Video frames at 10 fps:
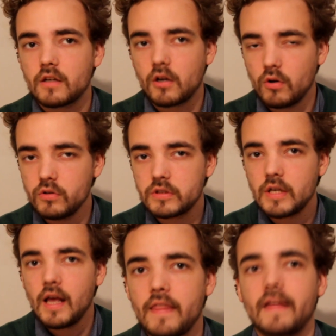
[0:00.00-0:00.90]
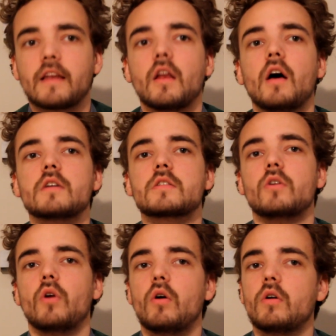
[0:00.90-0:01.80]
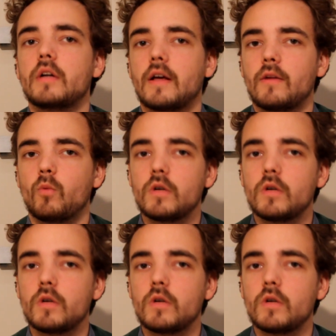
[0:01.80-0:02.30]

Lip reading: Clothes that last longer than